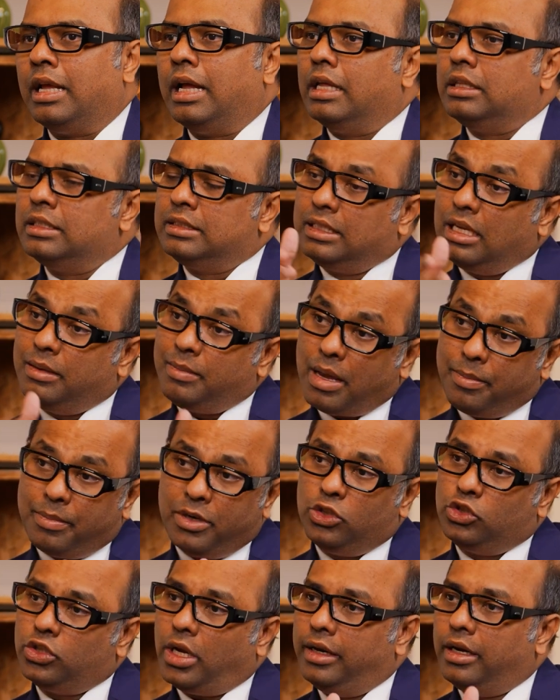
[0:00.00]
And the same
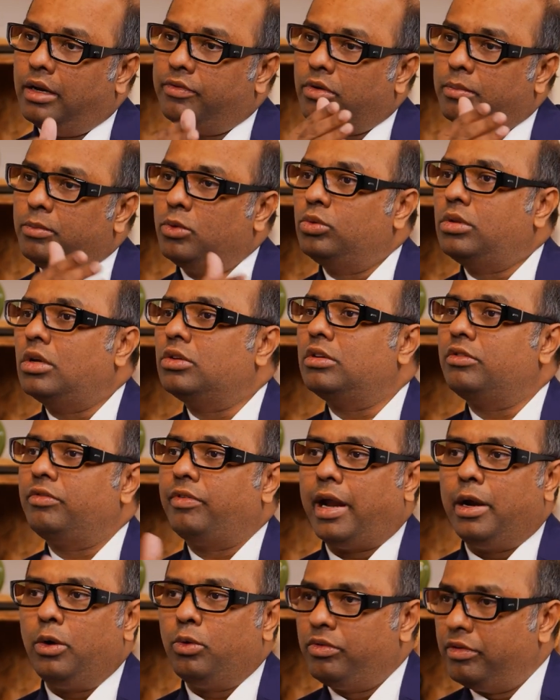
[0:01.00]
happened in China from
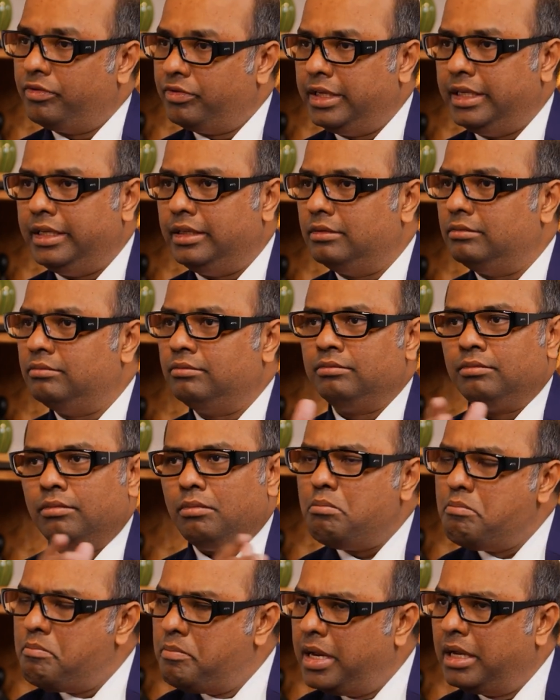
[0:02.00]
2005 to 15.
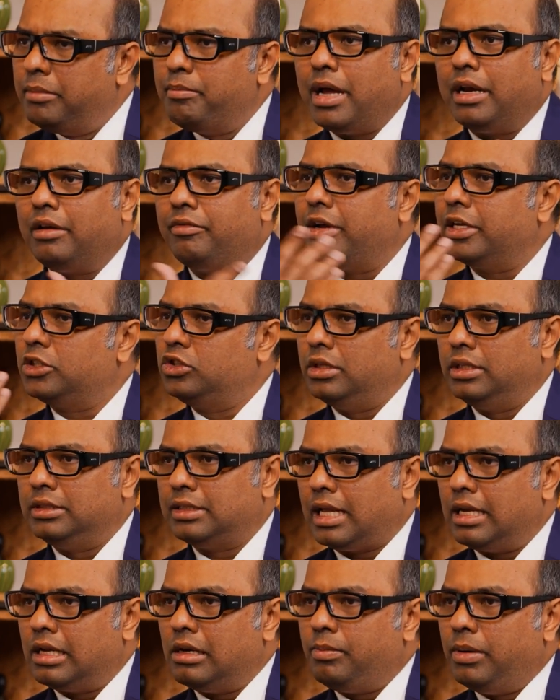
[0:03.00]
Big manufacturing
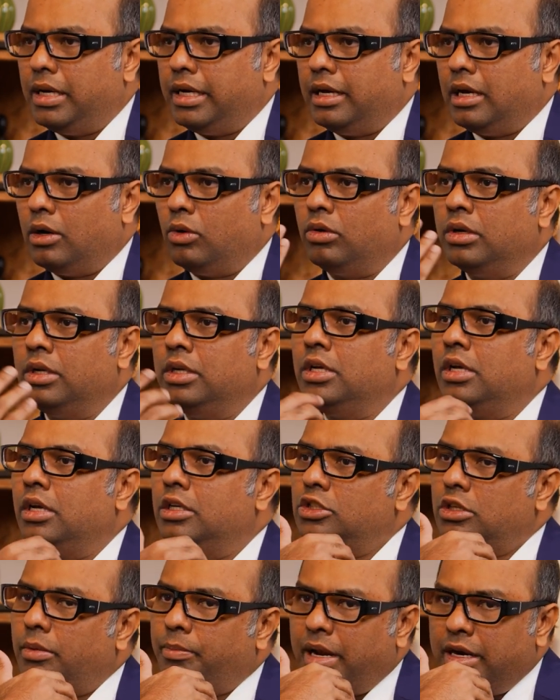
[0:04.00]
cycle played out.
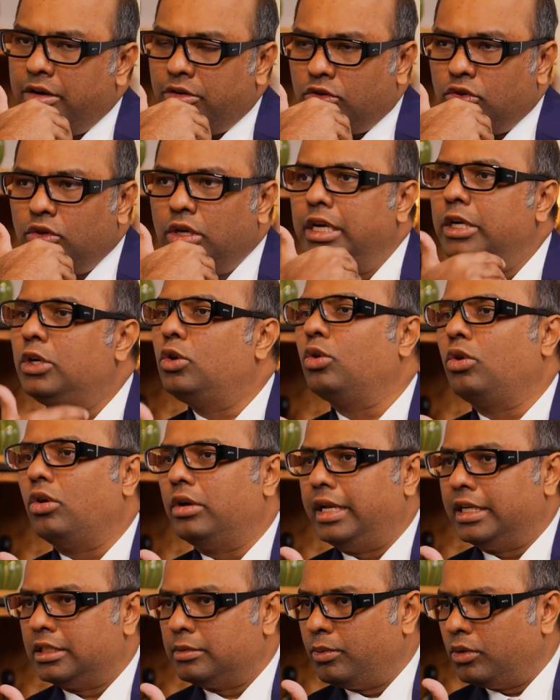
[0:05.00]
Japan really took
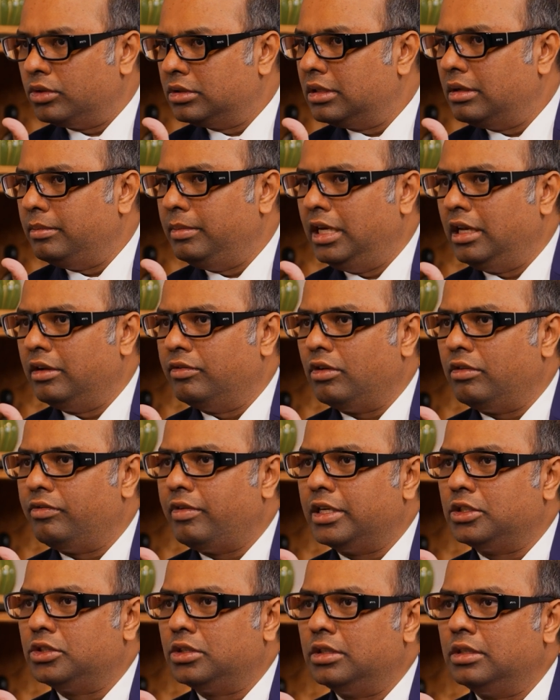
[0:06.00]
on exports in a meaningful
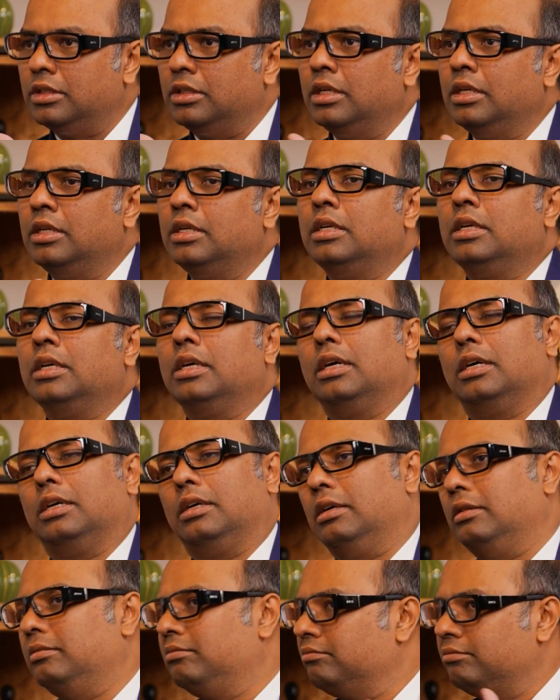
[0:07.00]
fashion,
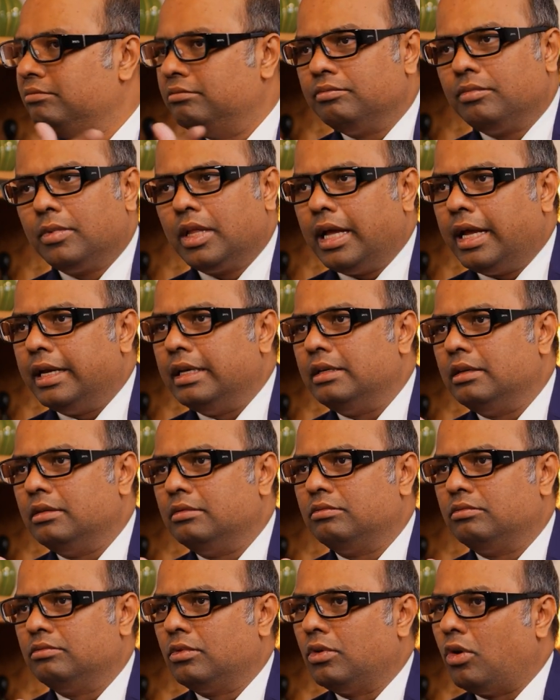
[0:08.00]
and
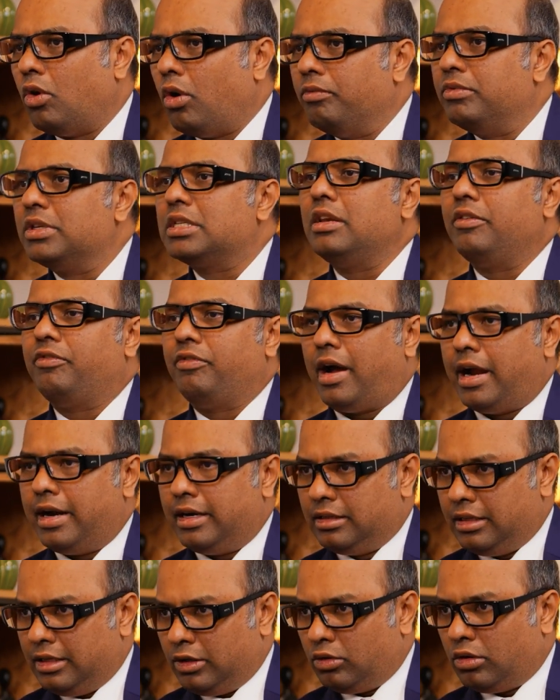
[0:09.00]
obviously
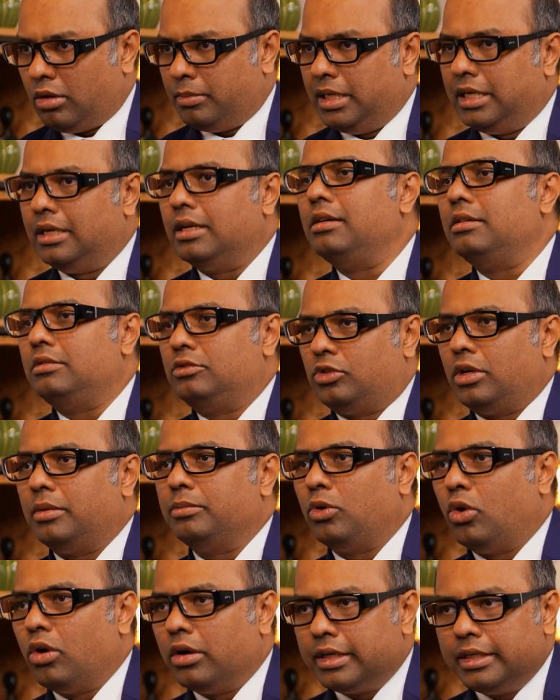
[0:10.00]
fired the economy till
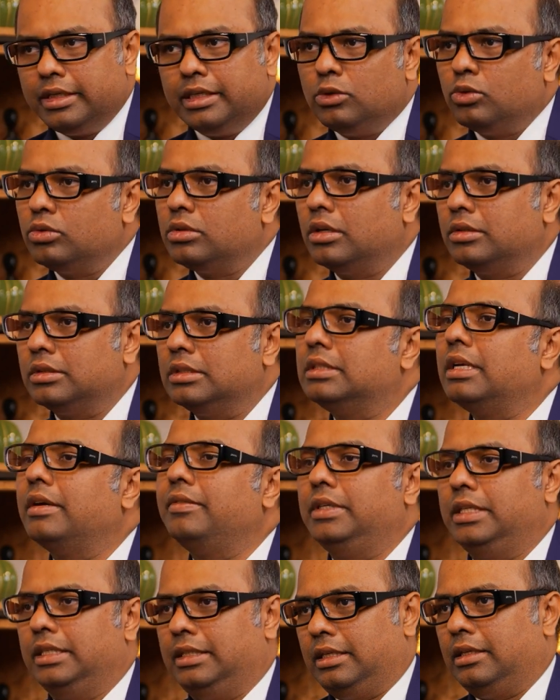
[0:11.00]
Trump got in
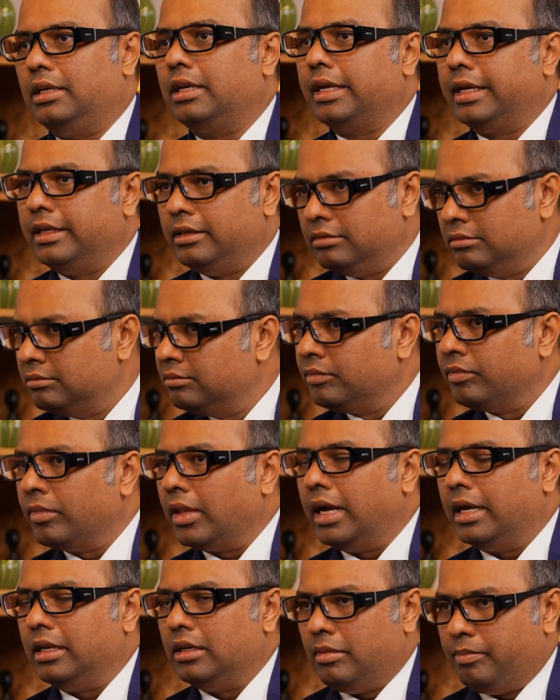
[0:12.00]
2017 and again
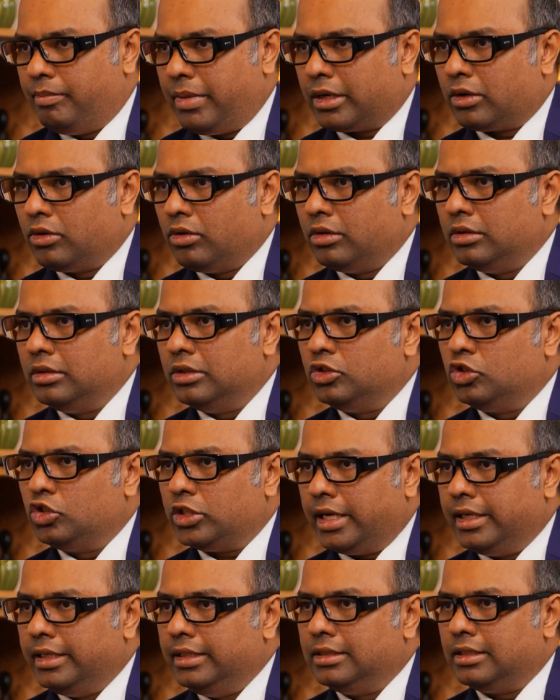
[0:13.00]
had an impact on
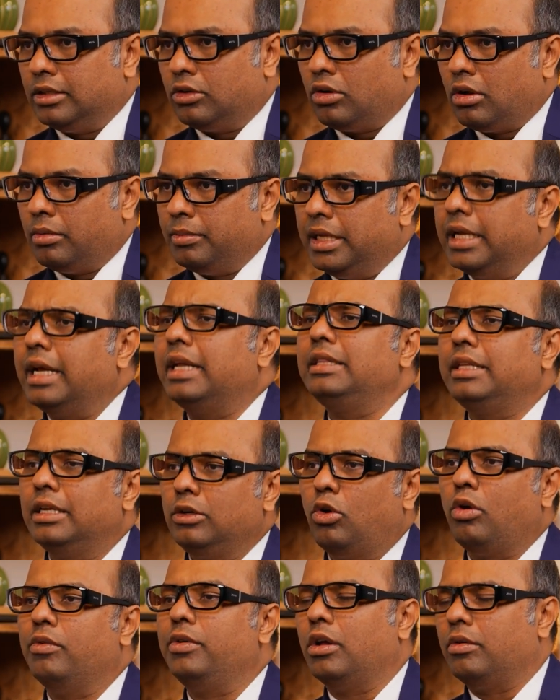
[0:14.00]
Chinese economy. And then
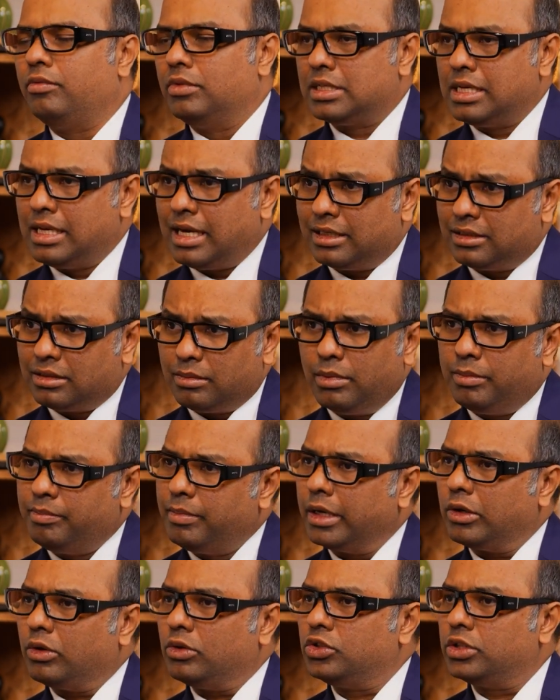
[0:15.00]
COVID obviously had some
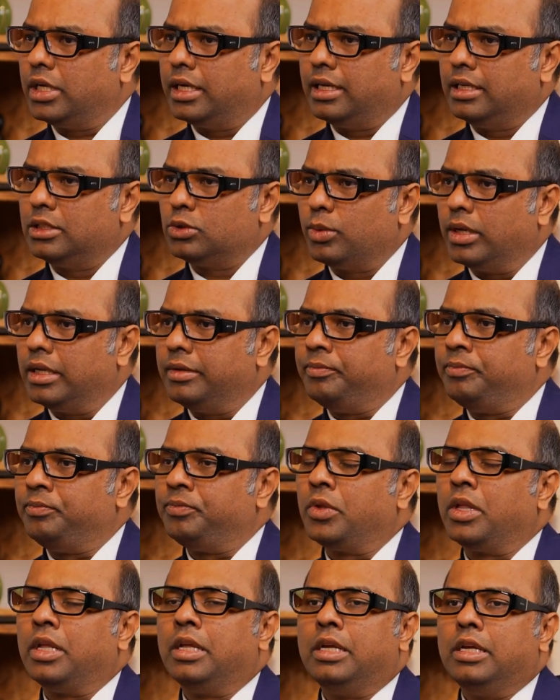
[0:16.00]
impact on China as well.
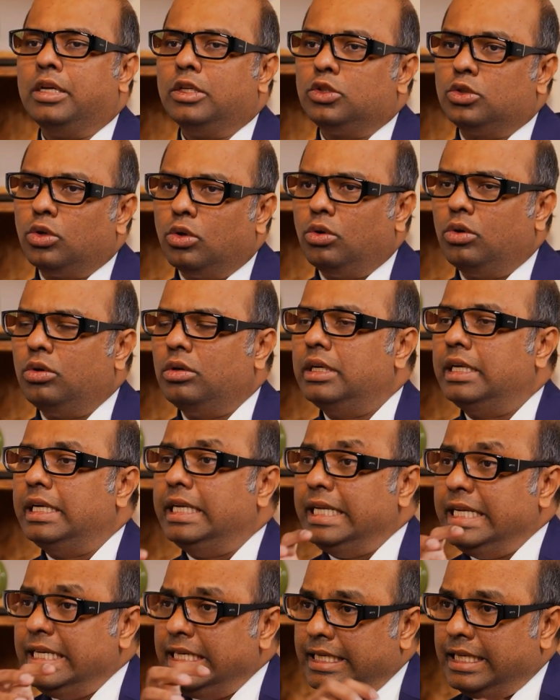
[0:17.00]
So
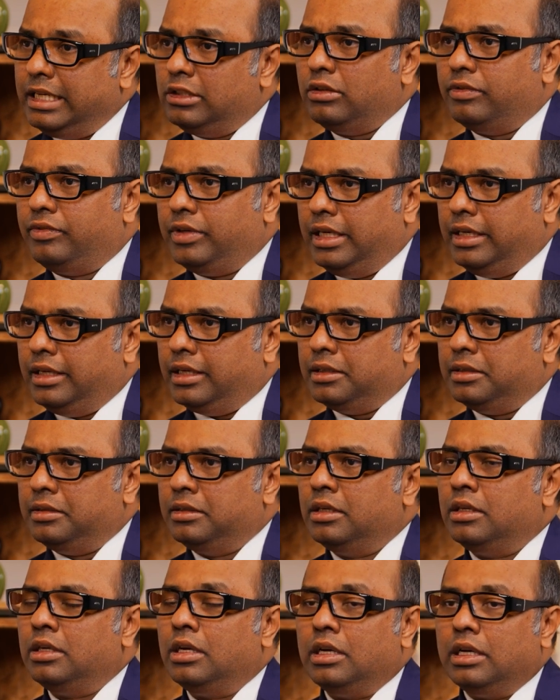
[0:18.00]
in case of India,
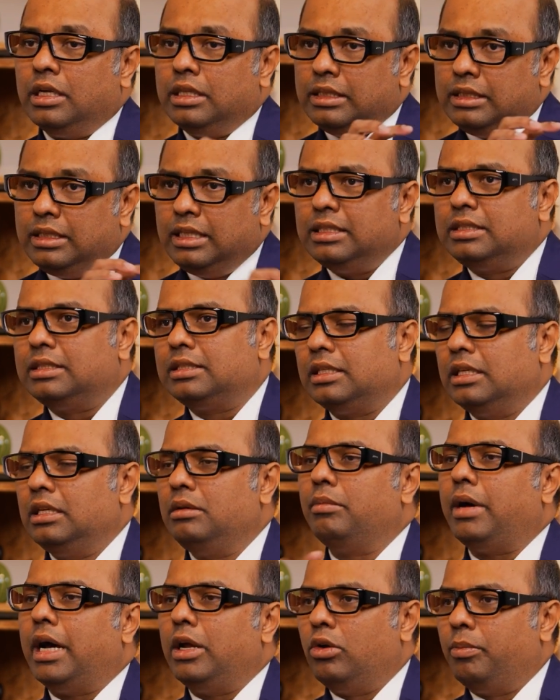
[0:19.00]
this,
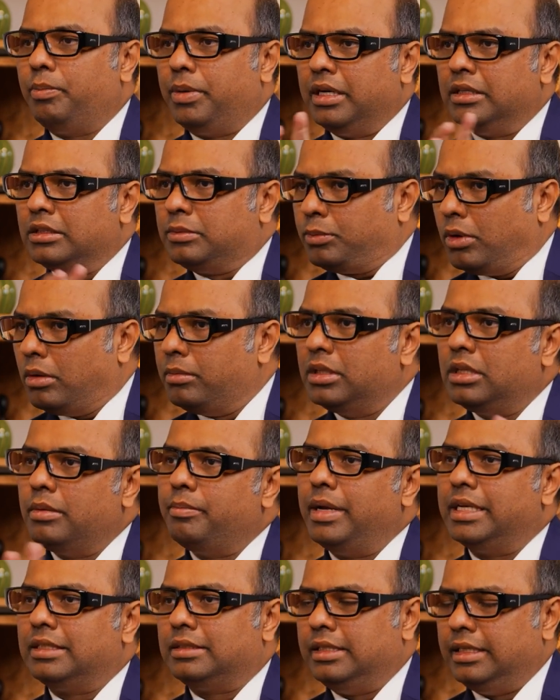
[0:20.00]
in my opinion, is probably the
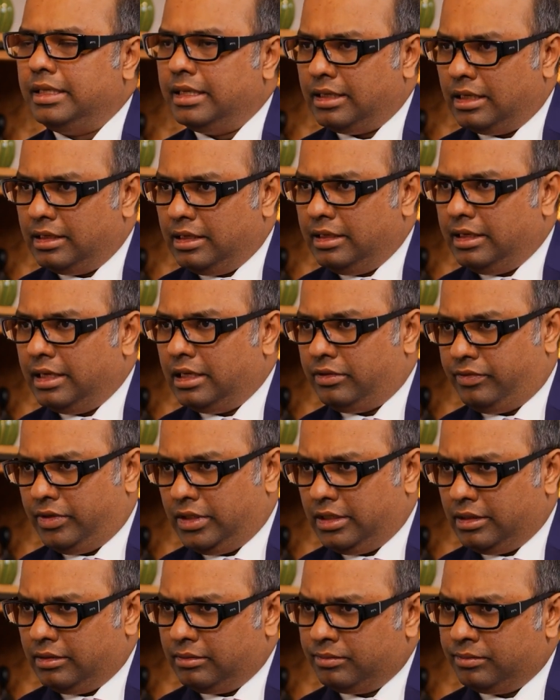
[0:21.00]
best decade that India is
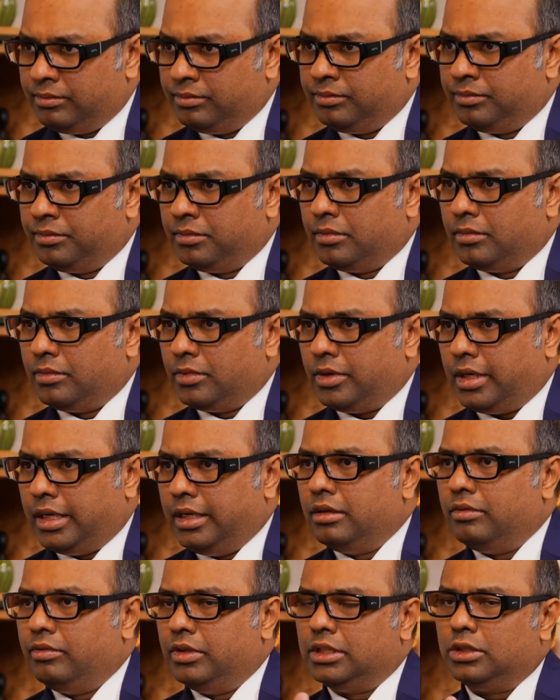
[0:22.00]
facing,
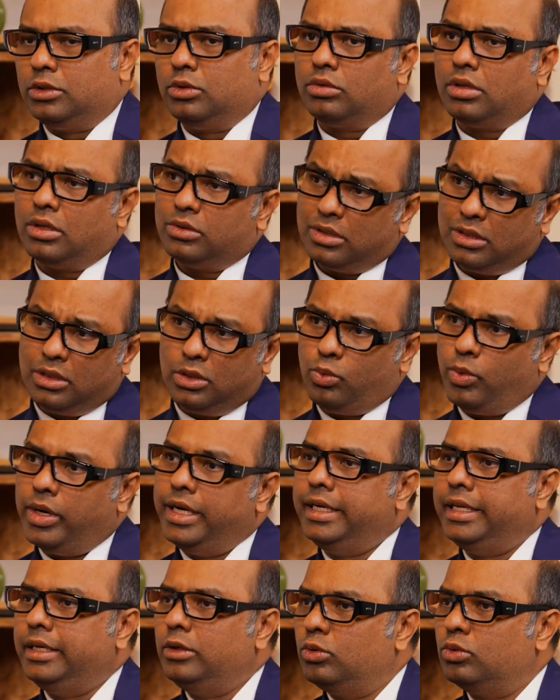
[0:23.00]
right? Which is
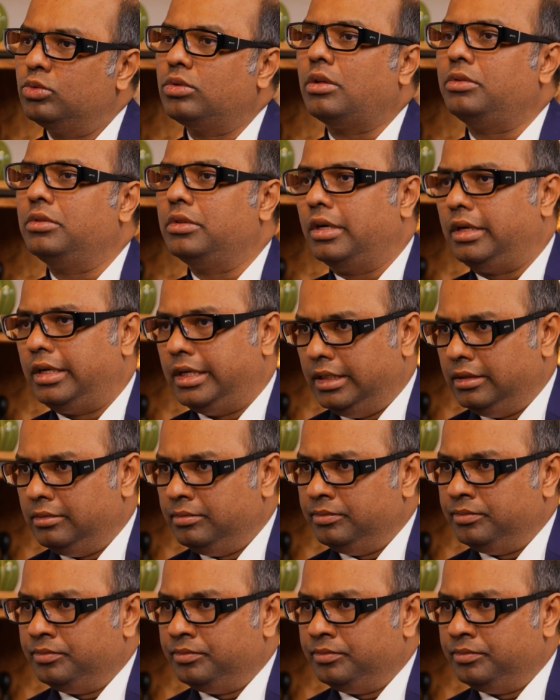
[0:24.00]
2020 to 2030.